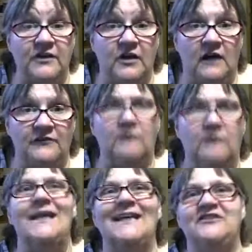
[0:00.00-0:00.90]
coffee. Well,
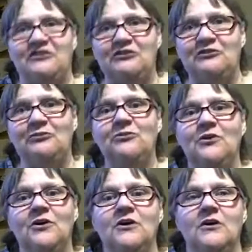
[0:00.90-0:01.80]
I do.
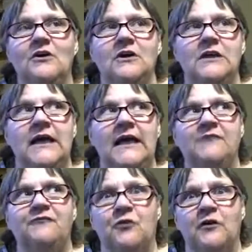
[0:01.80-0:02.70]
Like,
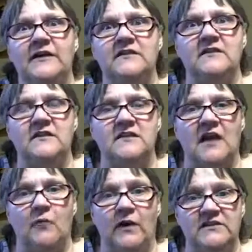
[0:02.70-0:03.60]
for instance, I
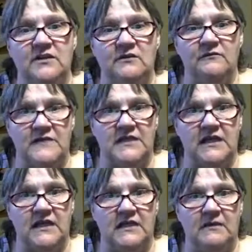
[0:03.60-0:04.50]
went to
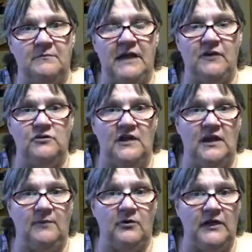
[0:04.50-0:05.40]
visit my old
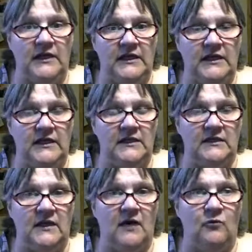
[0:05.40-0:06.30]
neighbor
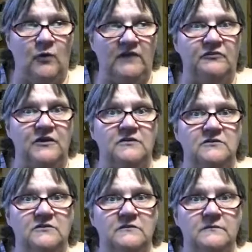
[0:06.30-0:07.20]
in Wakefield
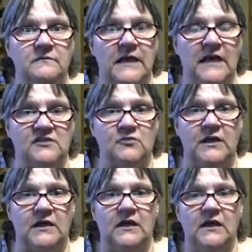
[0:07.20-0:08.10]
last
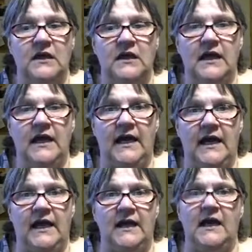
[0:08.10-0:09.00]
week,
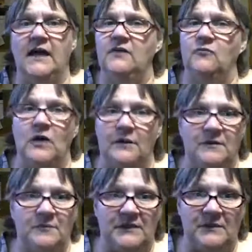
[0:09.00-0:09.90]
and I didn't want him to
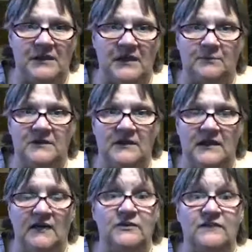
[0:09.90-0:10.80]
make me a cup of tea.
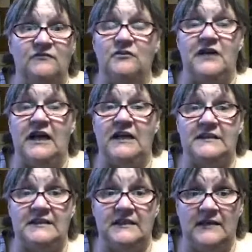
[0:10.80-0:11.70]
I don't even know if he had any
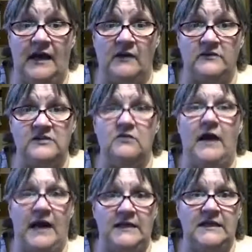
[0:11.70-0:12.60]
tea in the house, so I
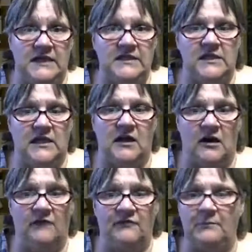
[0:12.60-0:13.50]
had an instant
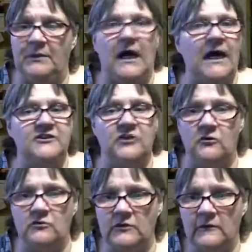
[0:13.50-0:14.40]
coffee. But I don't.